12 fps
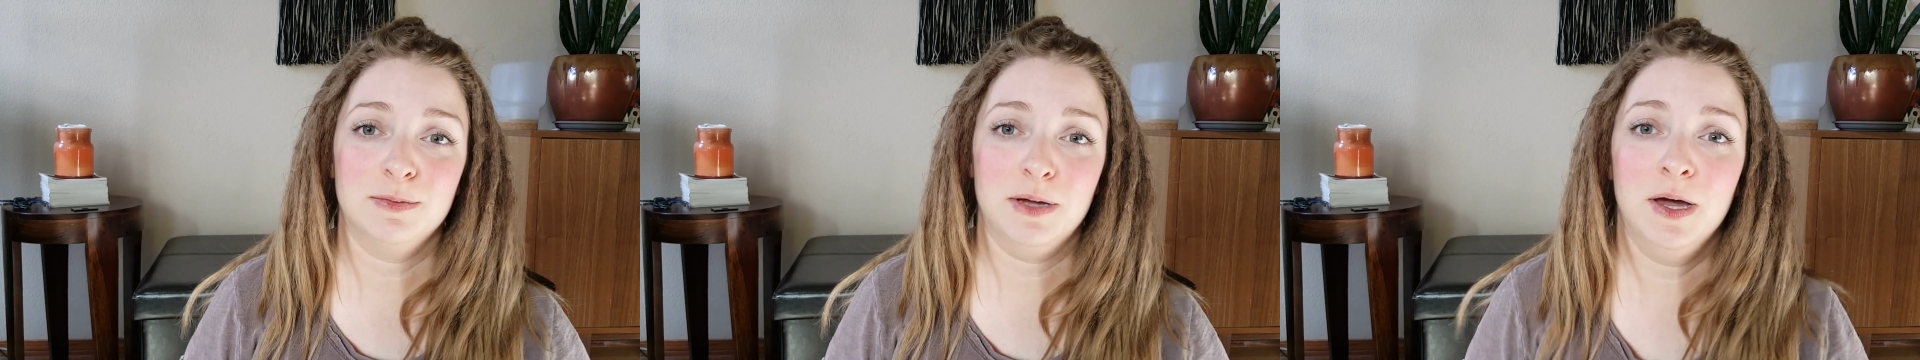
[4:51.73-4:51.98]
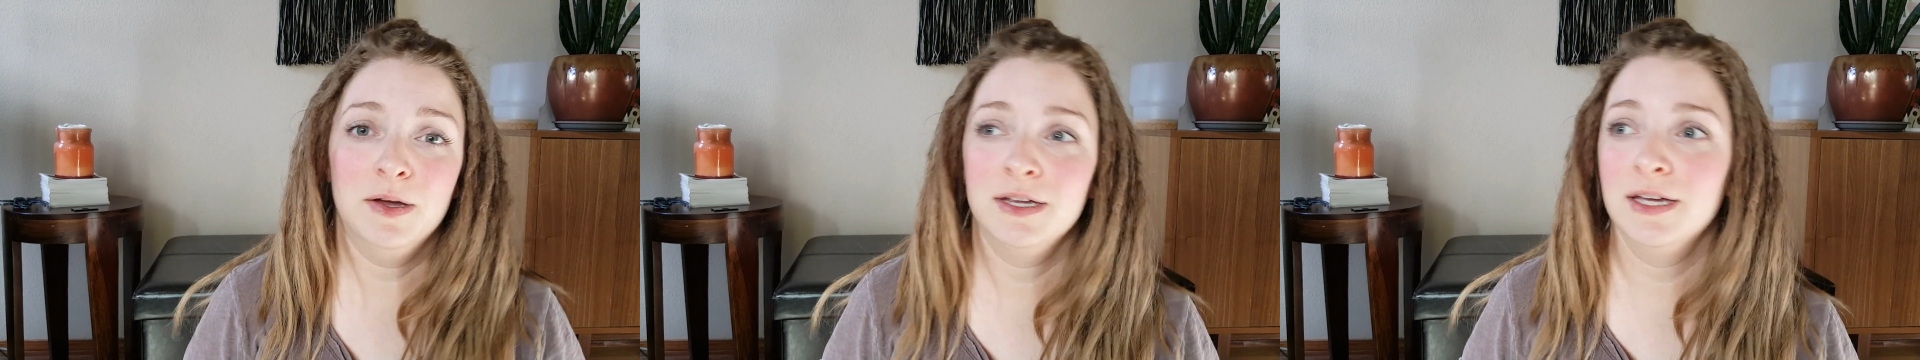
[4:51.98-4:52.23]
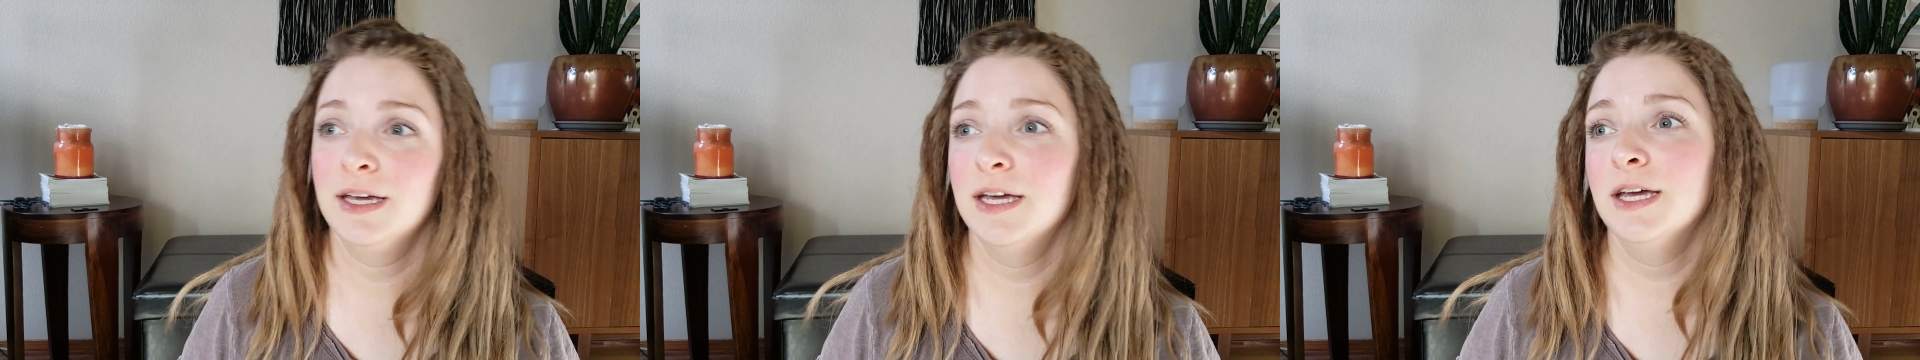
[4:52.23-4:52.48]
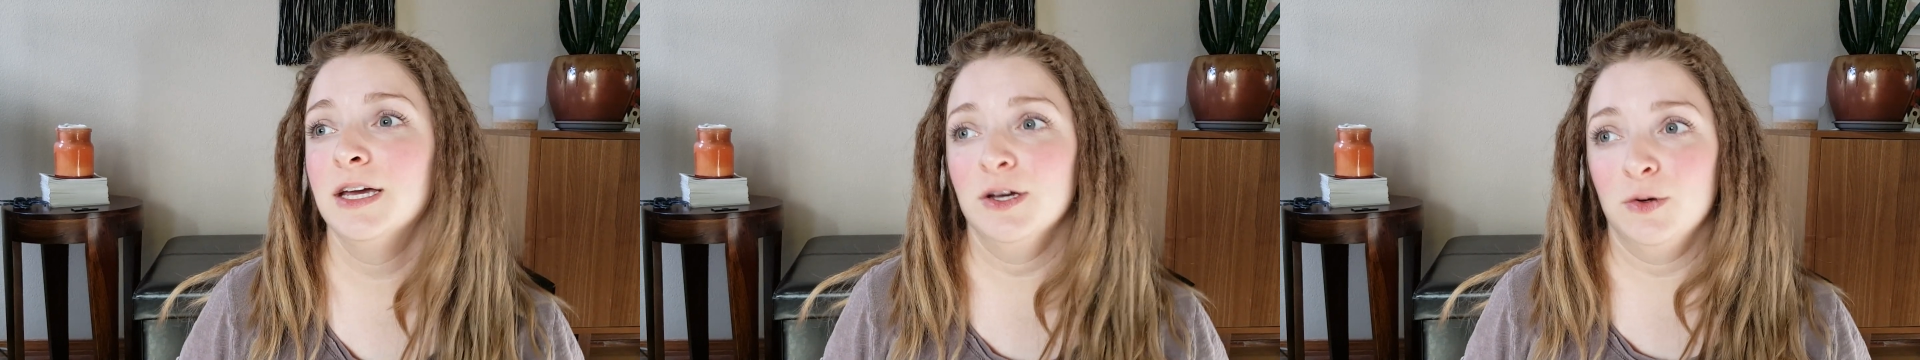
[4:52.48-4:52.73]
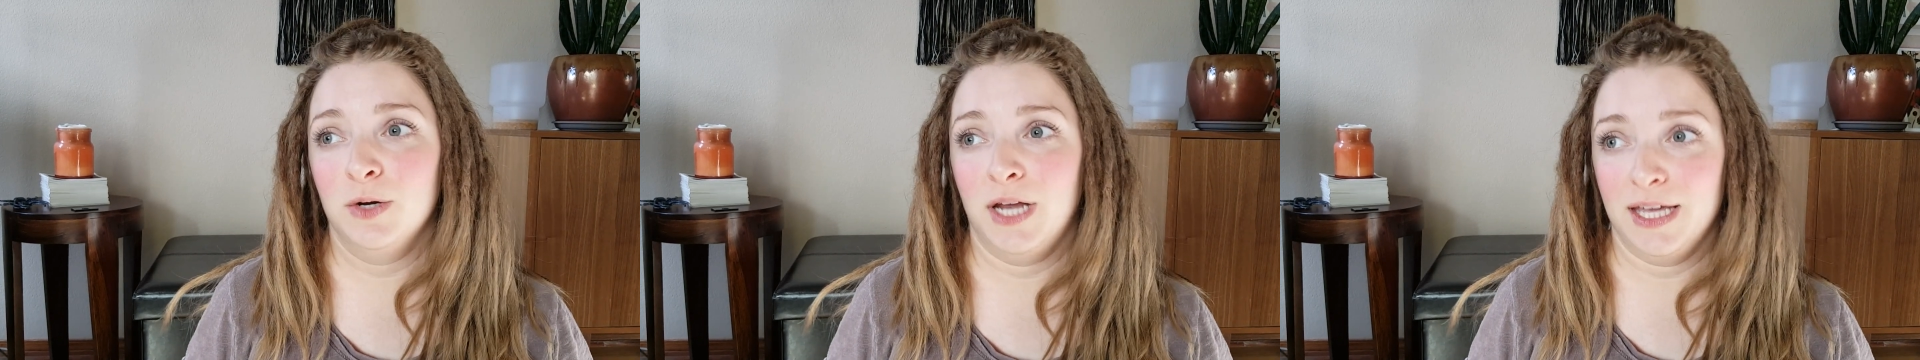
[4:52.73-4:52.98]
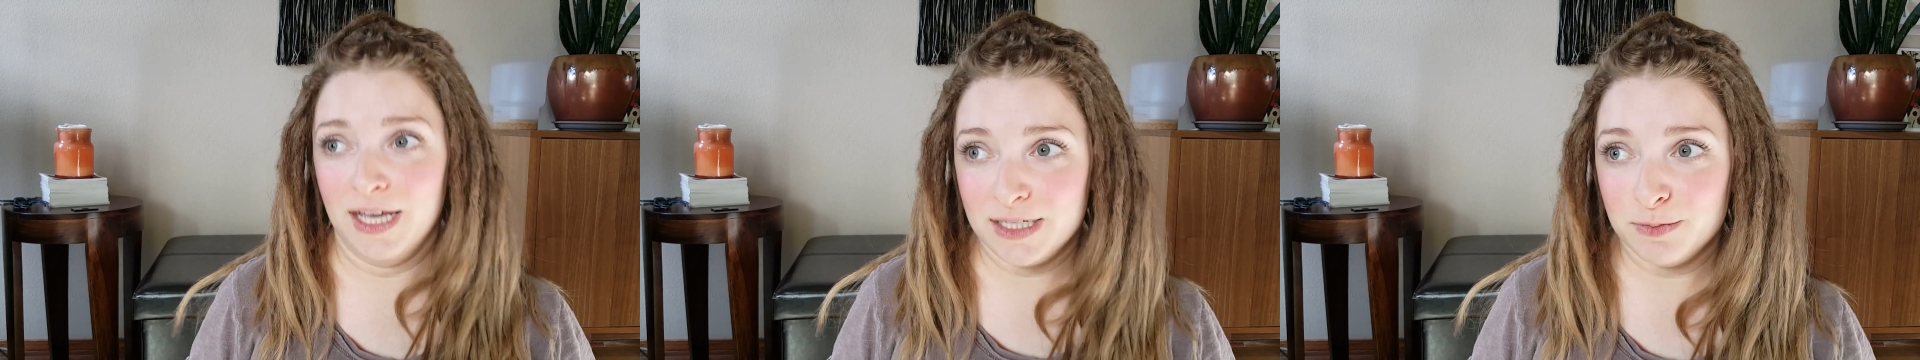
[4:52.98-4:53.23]
about when
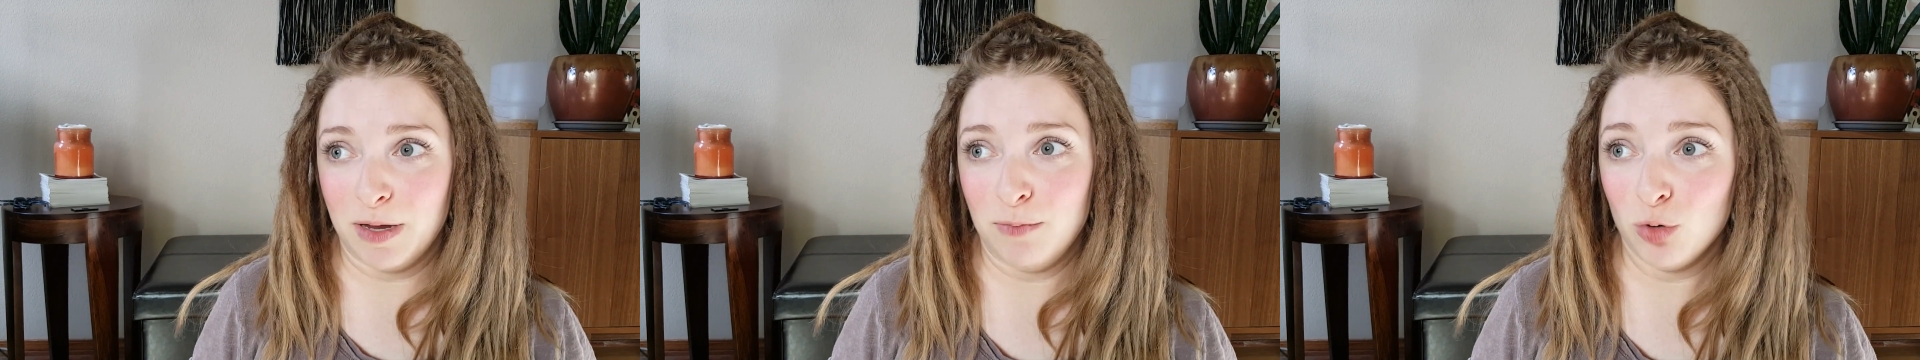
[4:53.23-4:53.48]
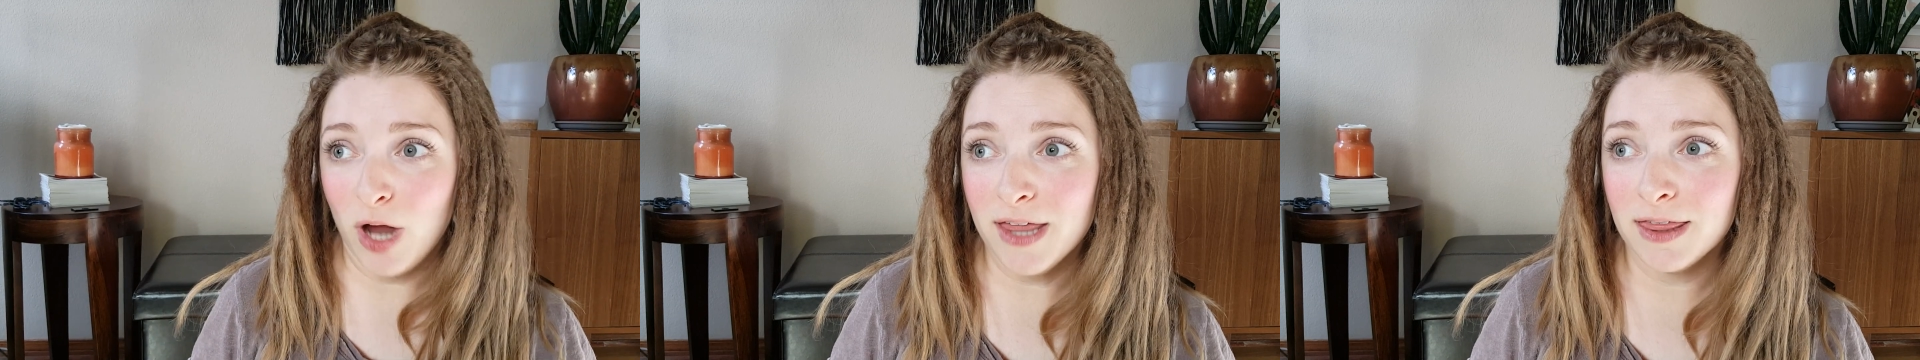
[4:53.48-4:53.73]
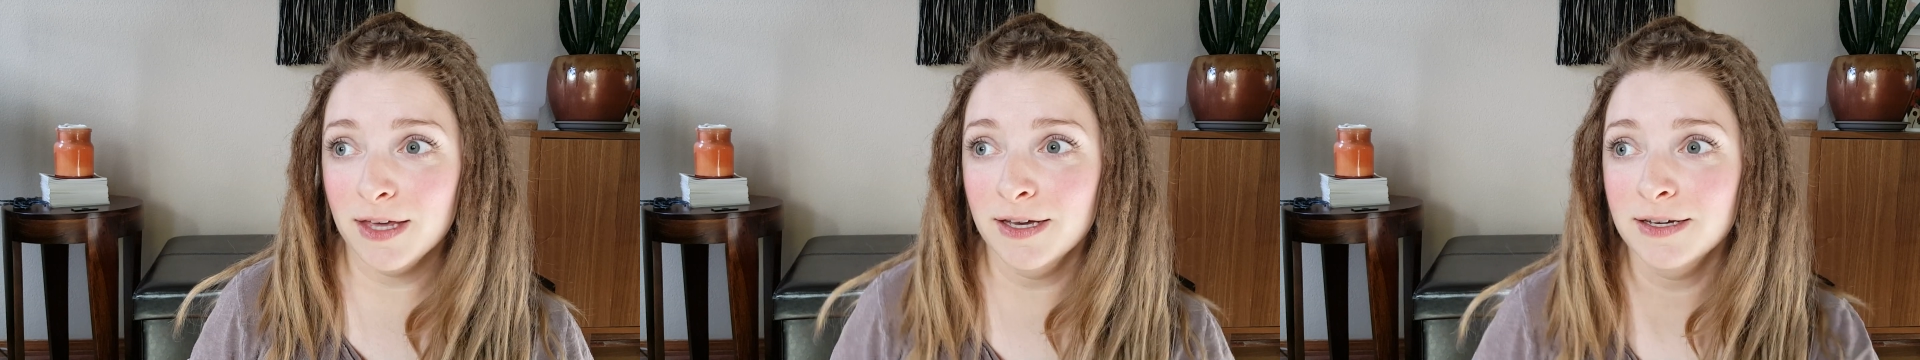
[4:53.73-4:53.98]
I catch my breath.